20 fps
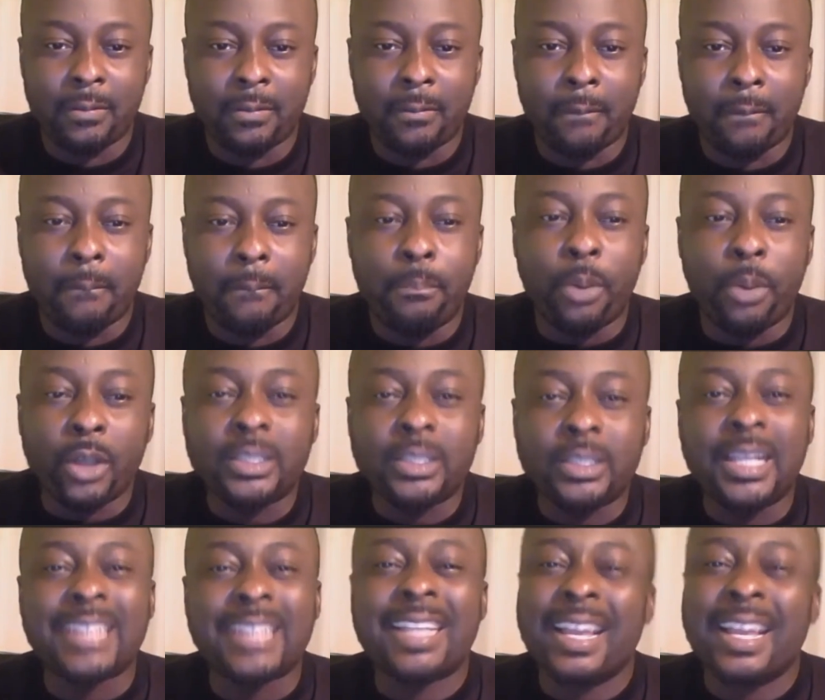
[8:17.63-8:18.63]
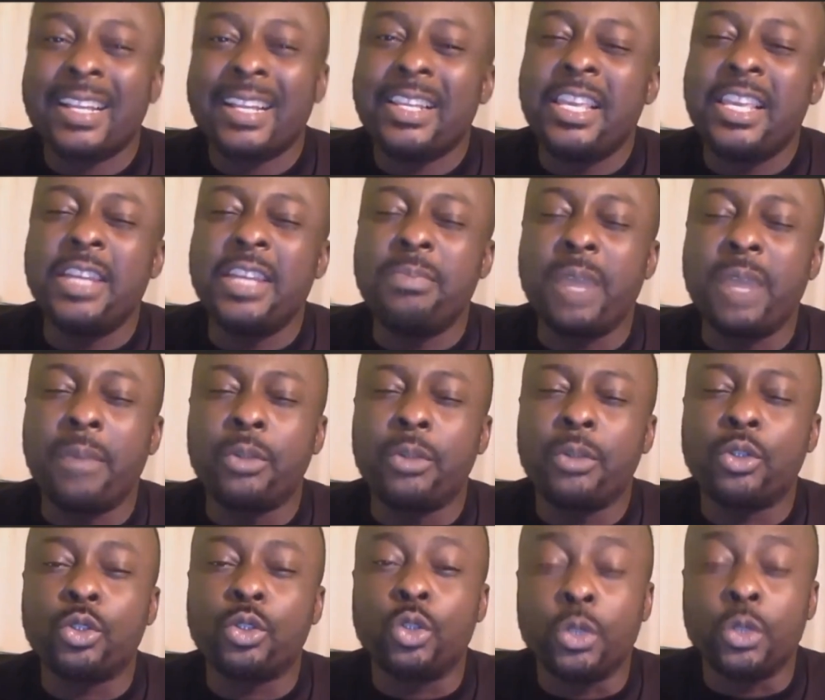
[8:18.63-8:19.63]
But he'll be able
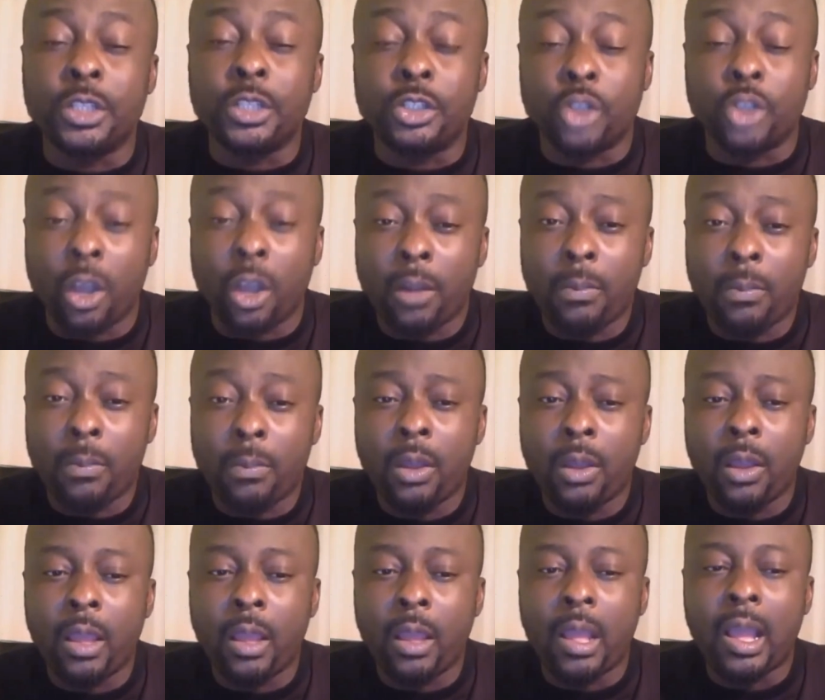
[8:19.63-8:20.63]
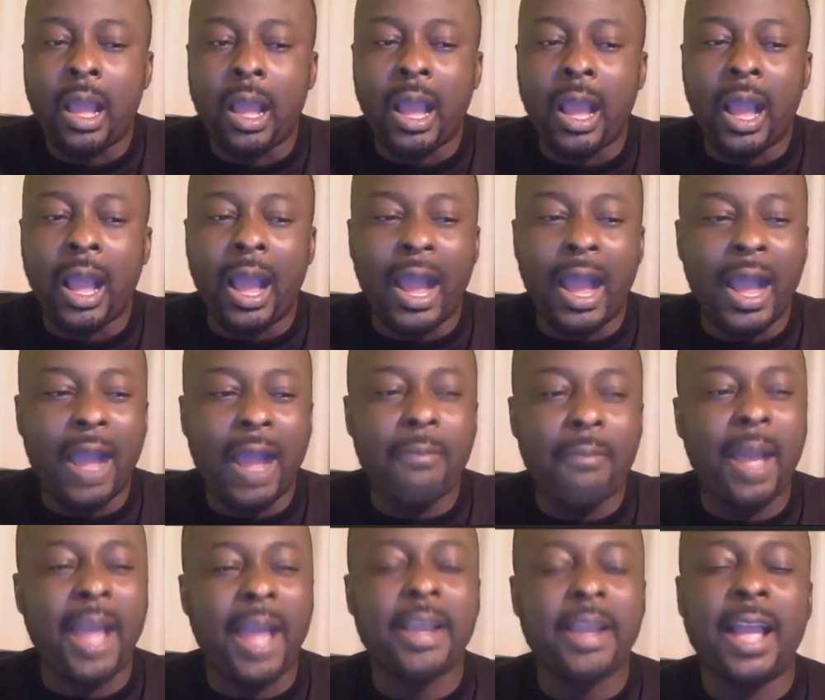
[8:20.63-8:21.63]
to do the job. I
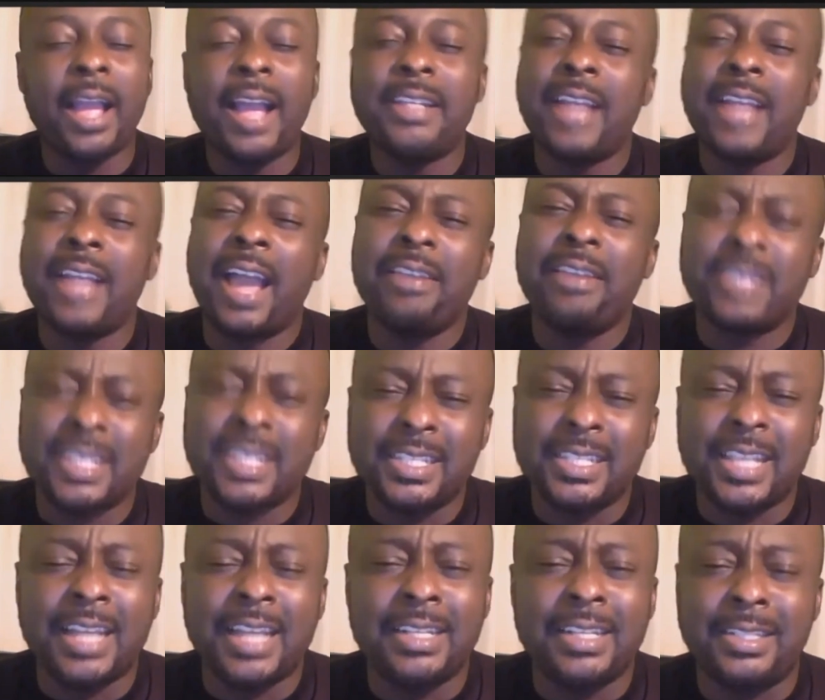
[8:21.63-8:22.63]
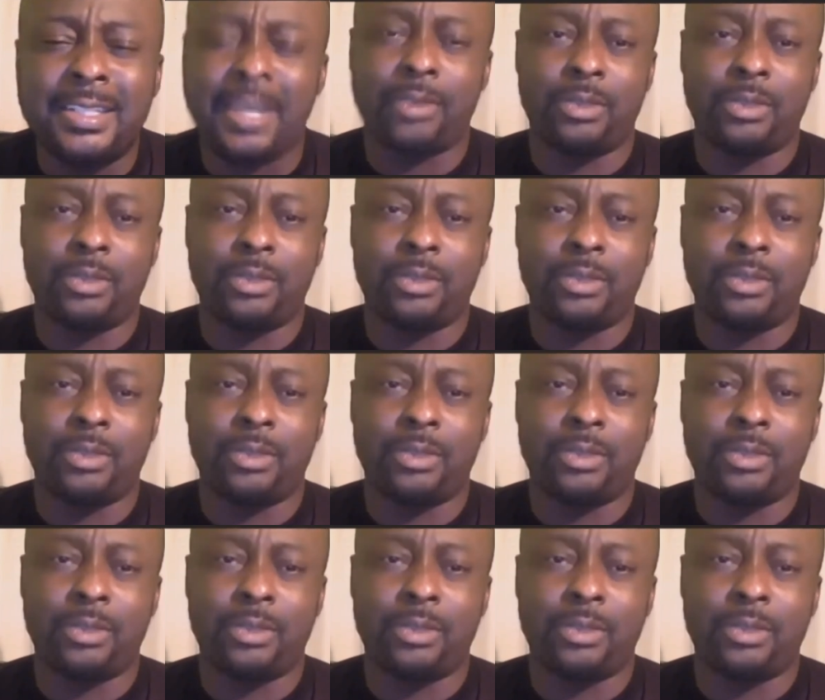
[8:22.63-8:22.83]
sincerely doubt.